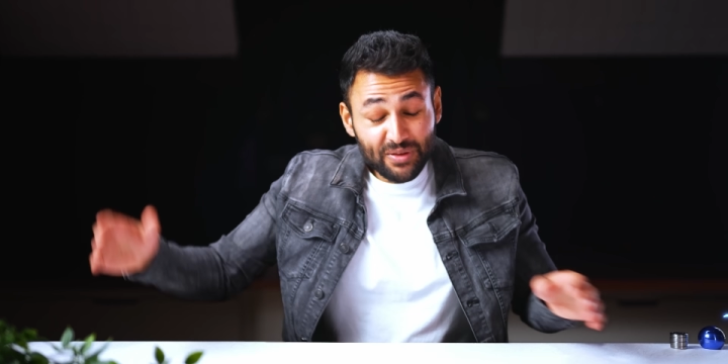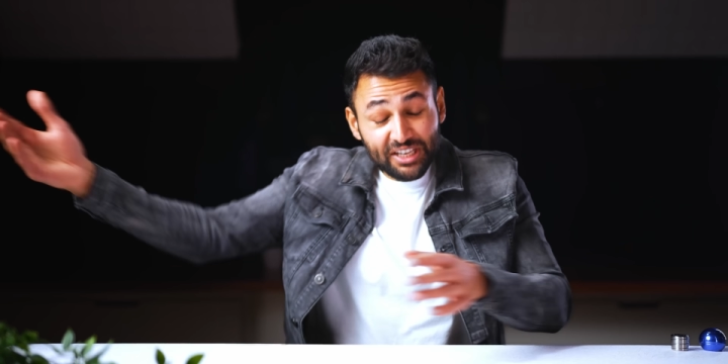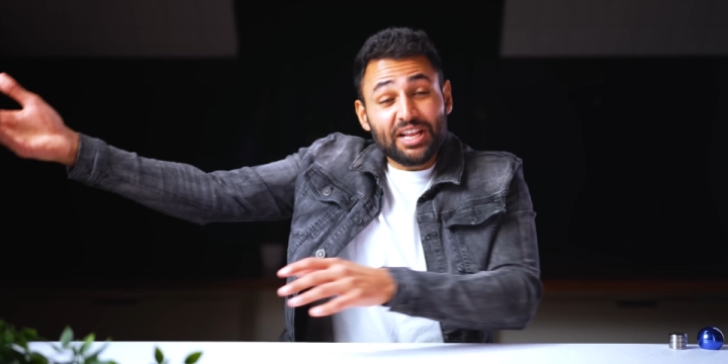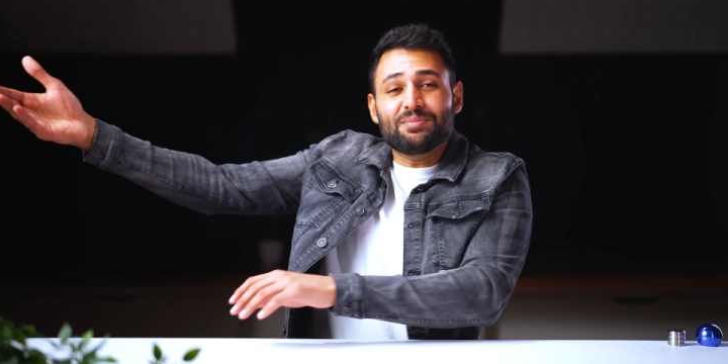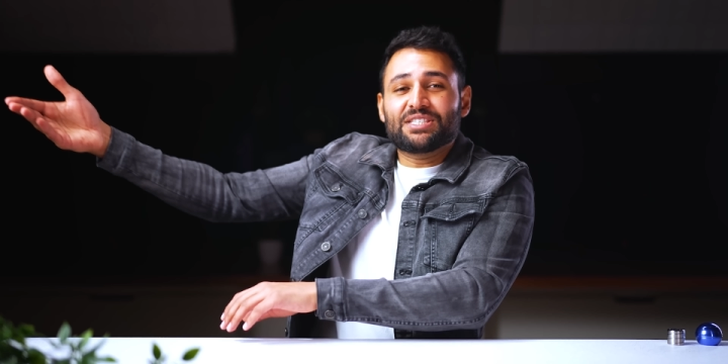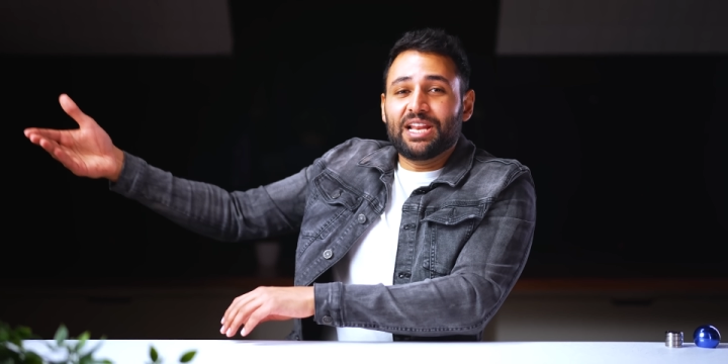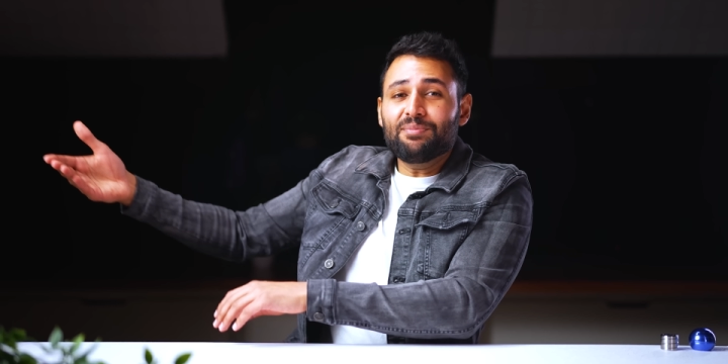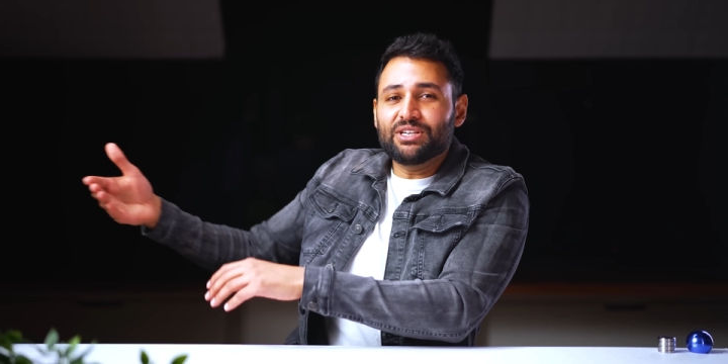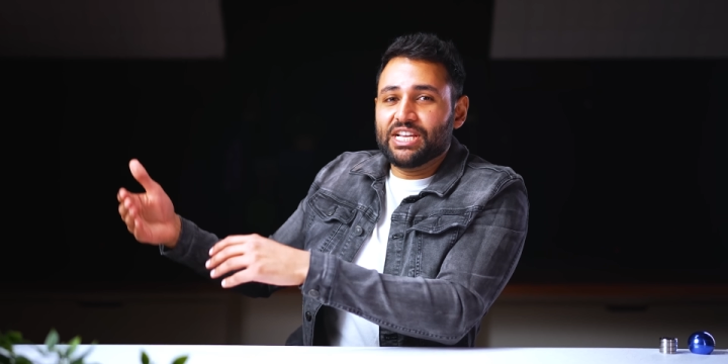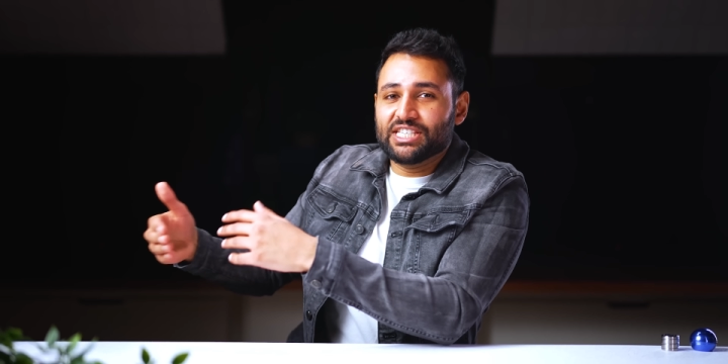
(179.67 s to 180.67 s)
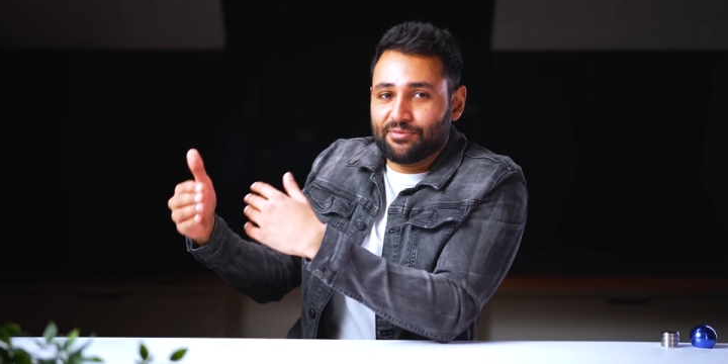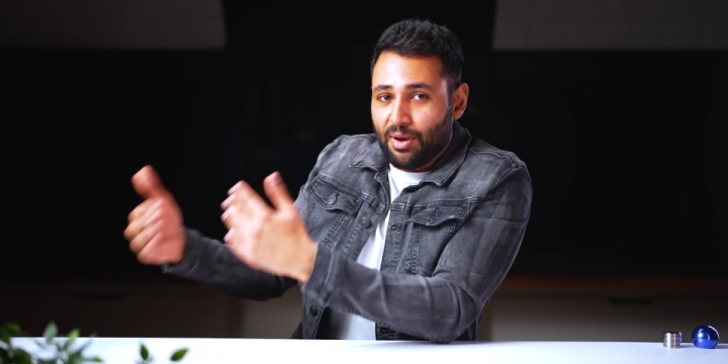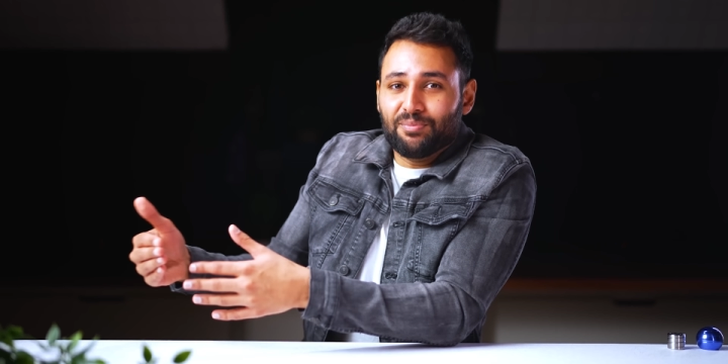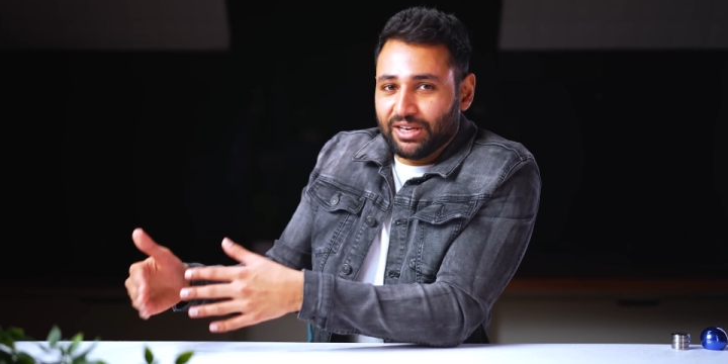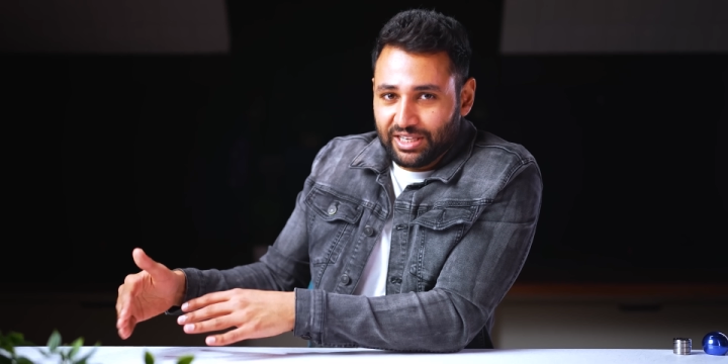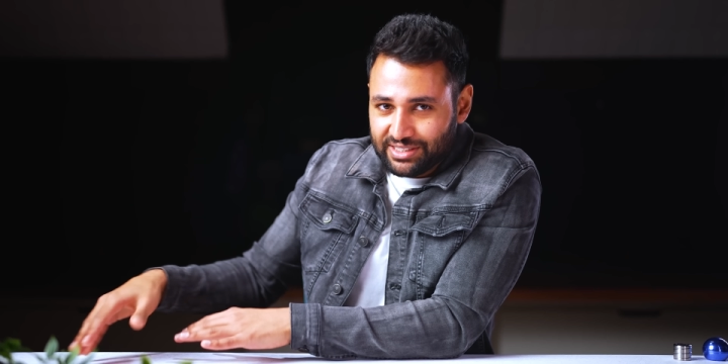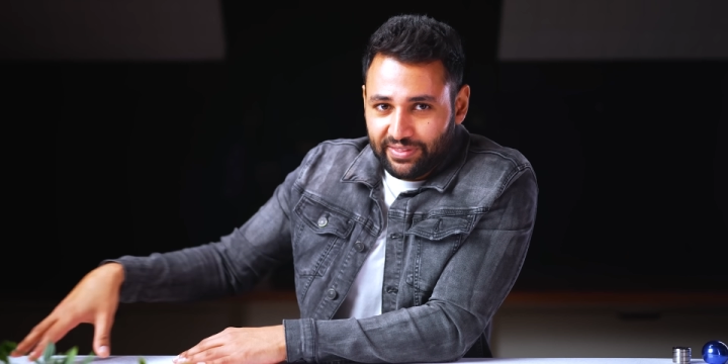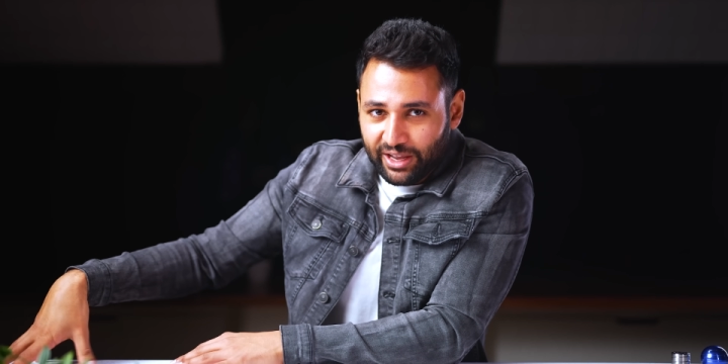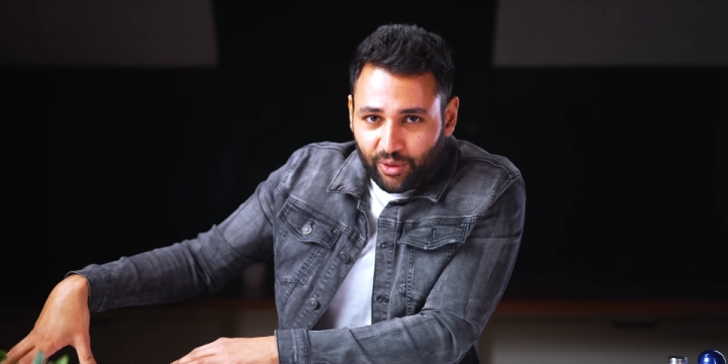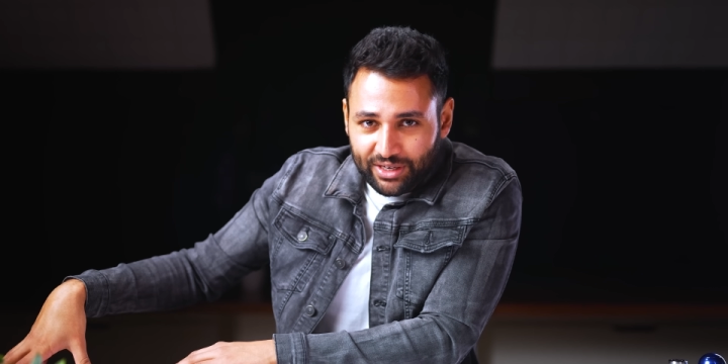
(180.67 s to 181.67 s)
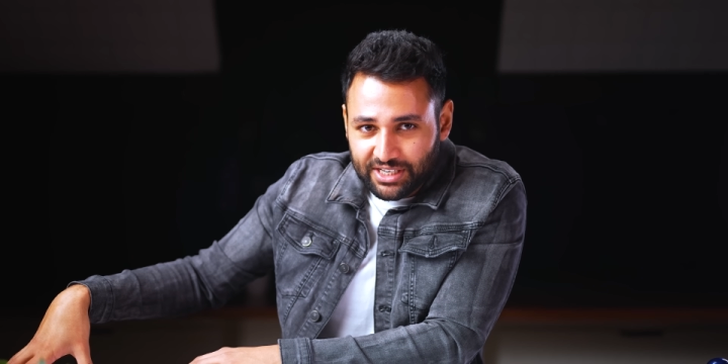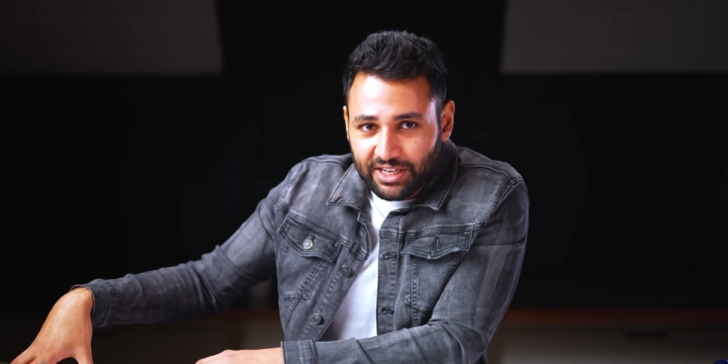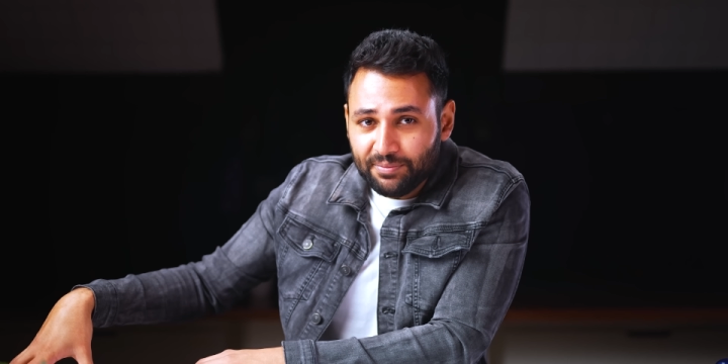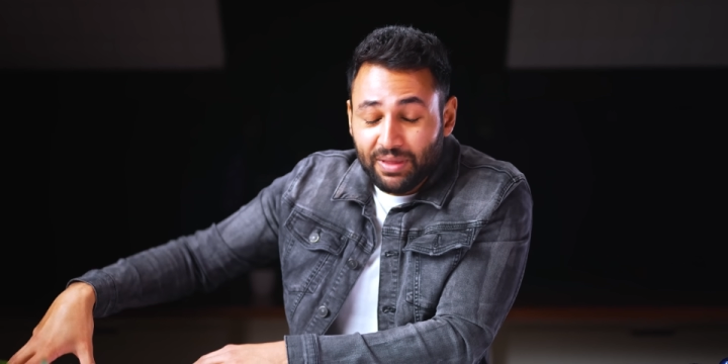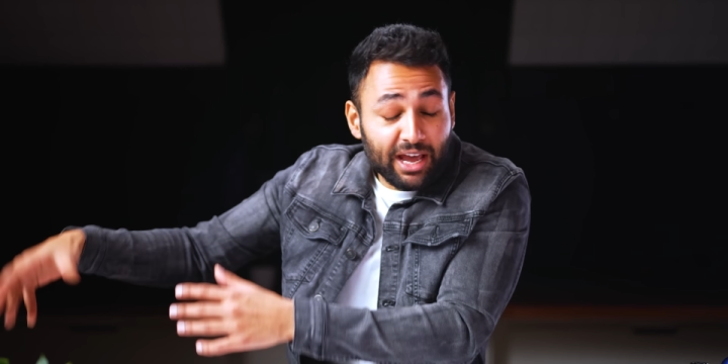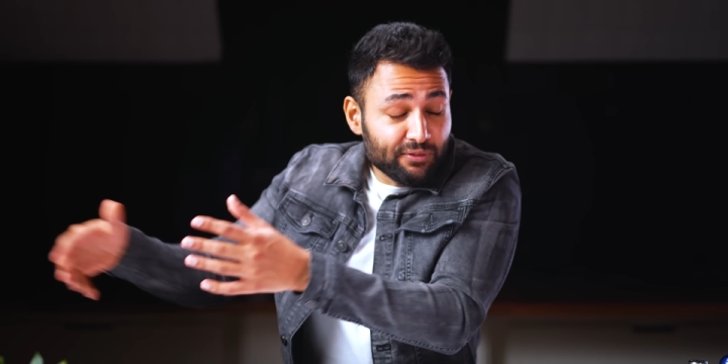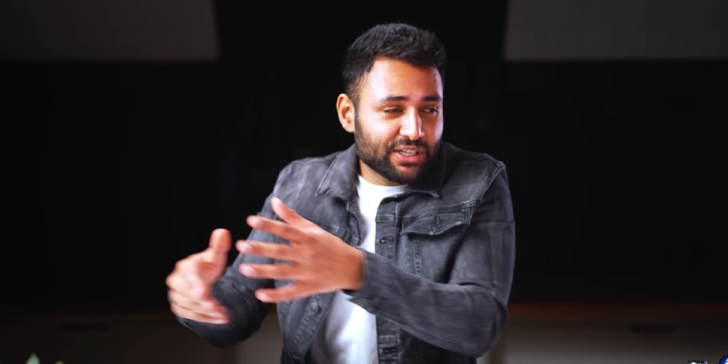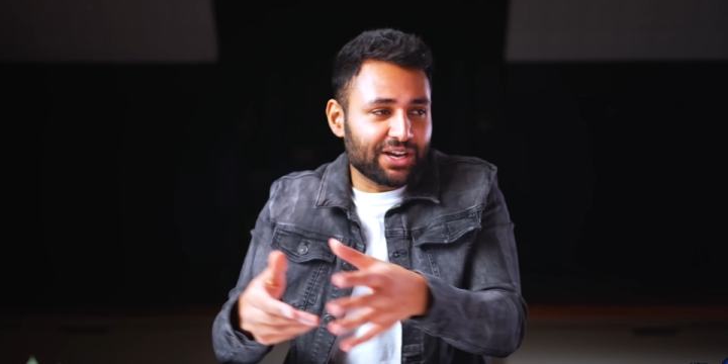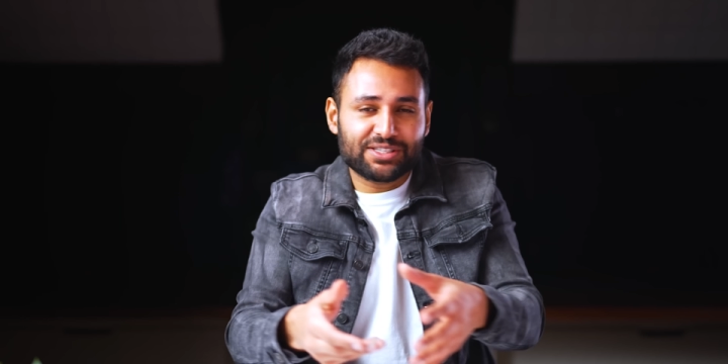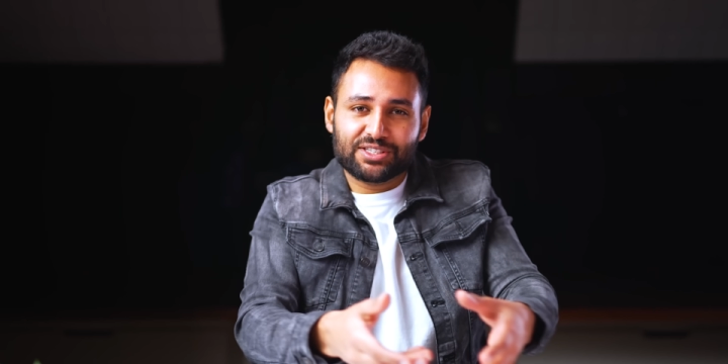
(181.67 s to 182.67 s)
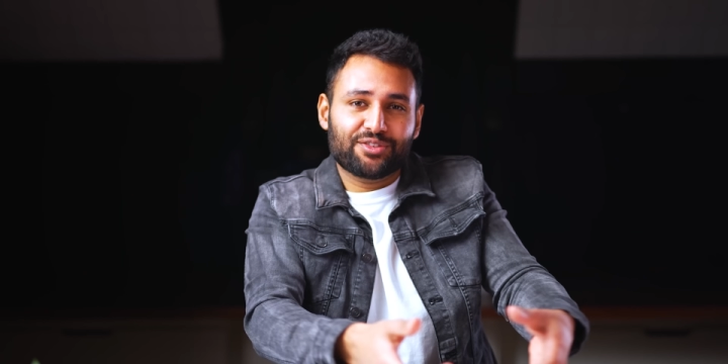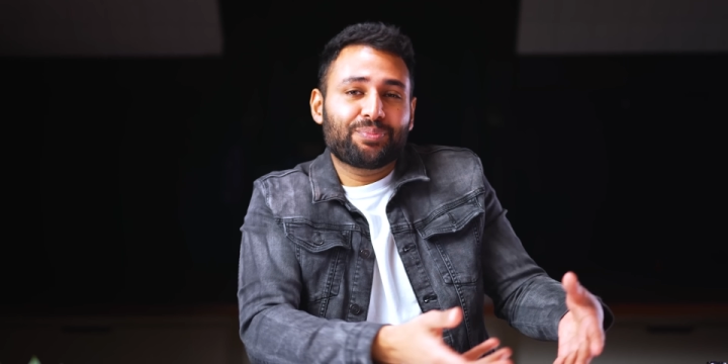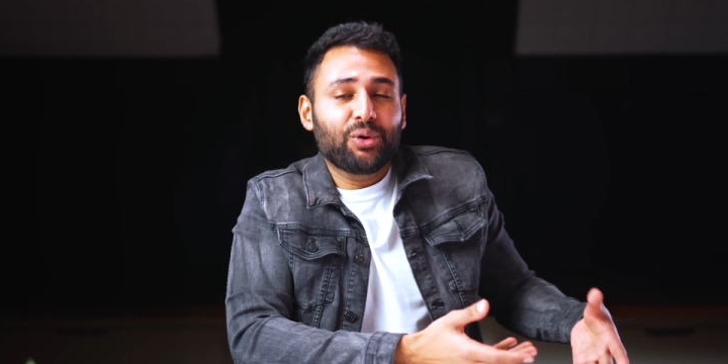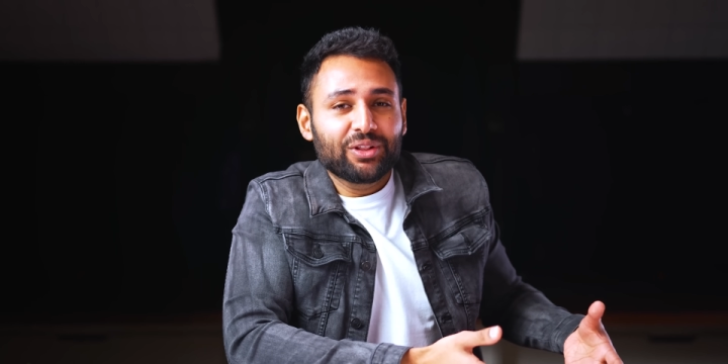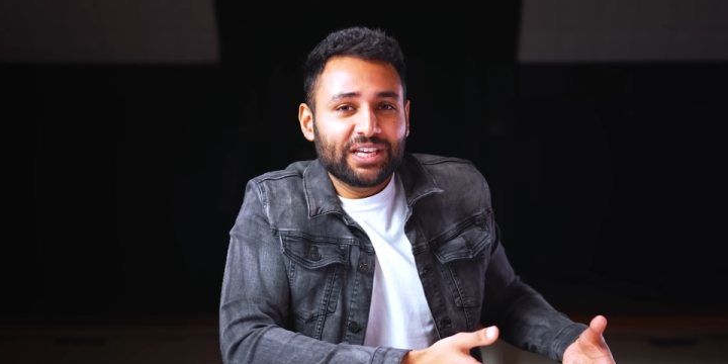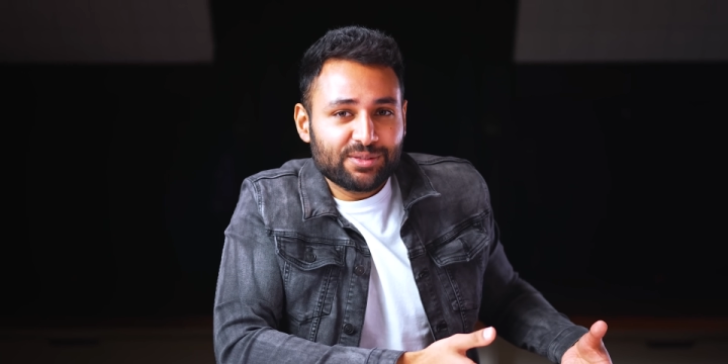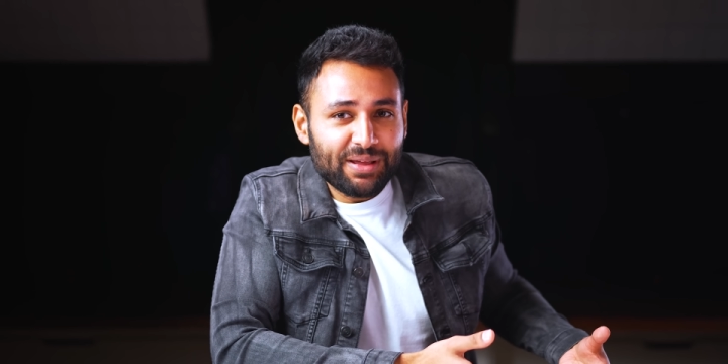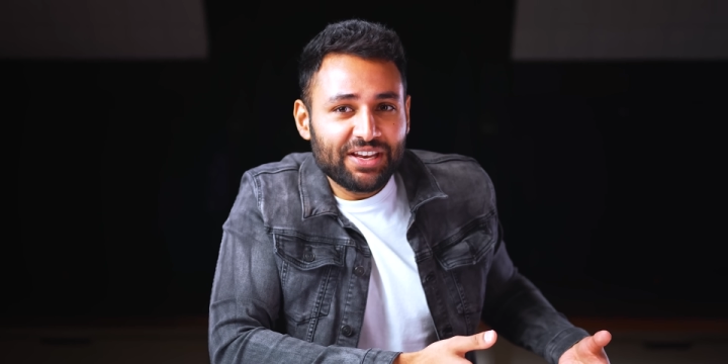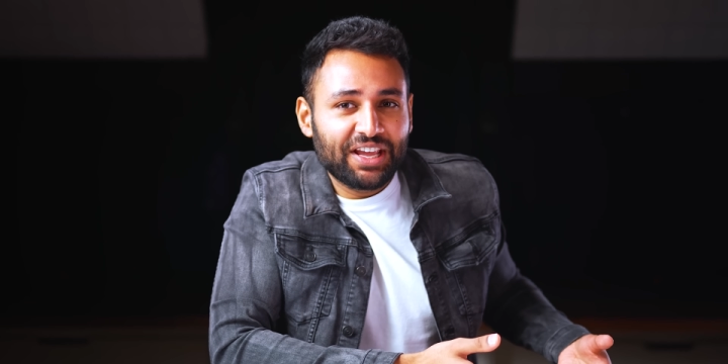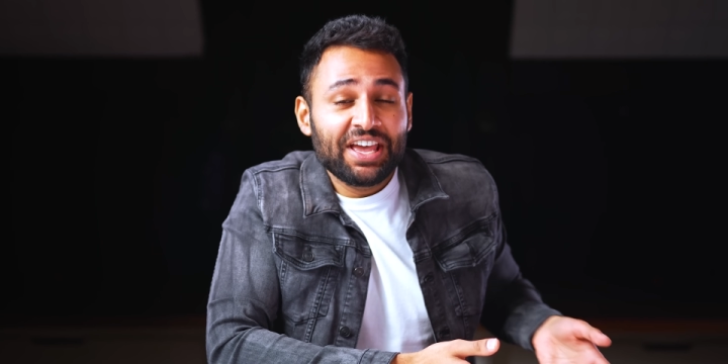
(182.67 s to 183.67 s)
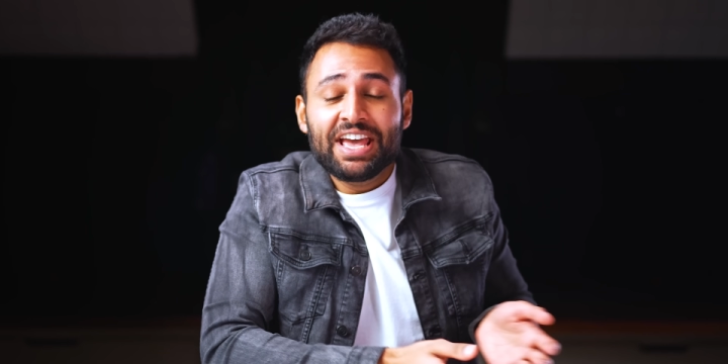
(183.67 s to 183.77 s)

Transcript: Big-name celebrities have publicly said they're quitting, advertisers have pulled their spending,